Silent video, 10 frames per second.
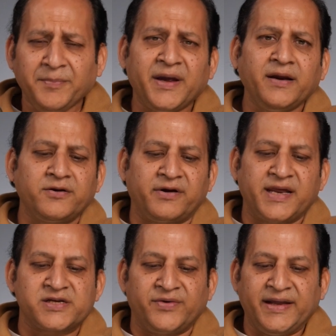begin
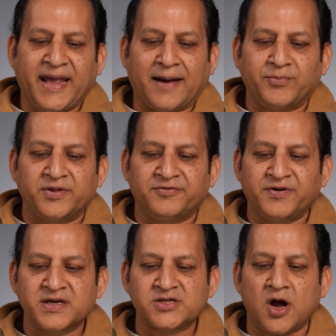today's recap with the
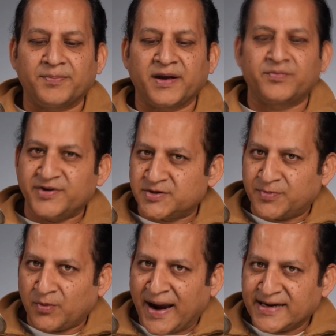first topic, which
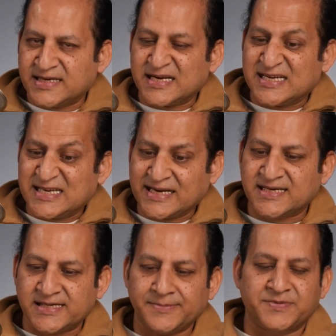provides
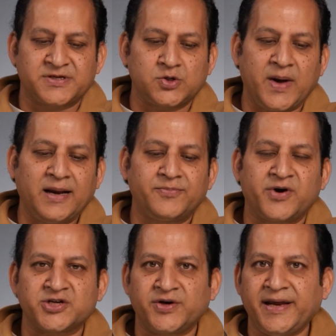6 tips to help
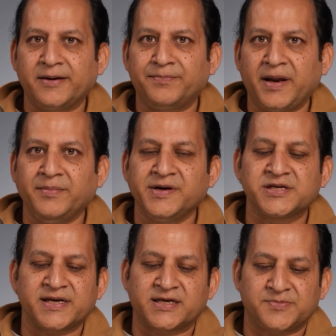treasury and
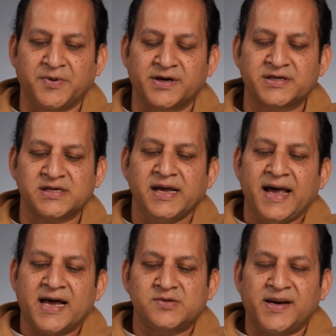payments experts
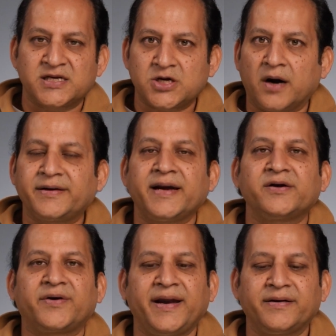as well as
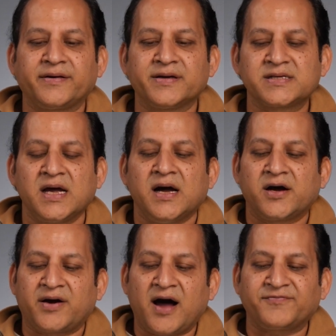content creators
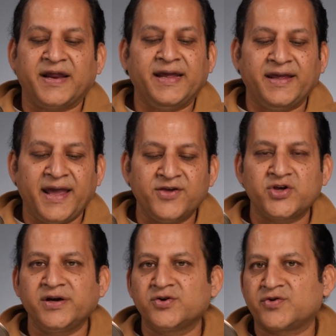craft
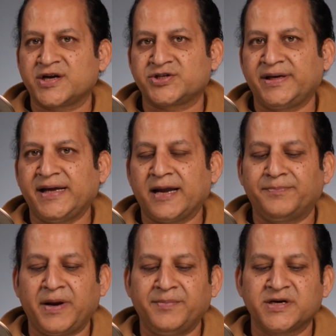engaging treasury
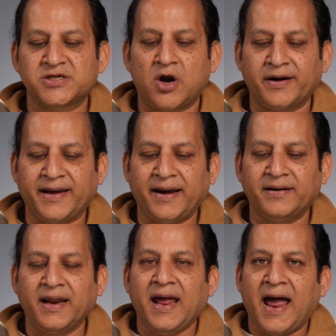and payments
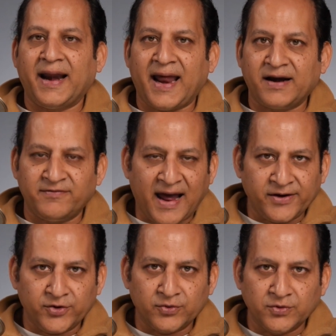content and add
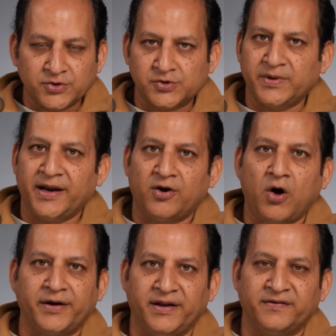value to their
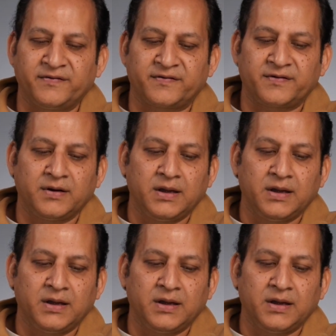audience.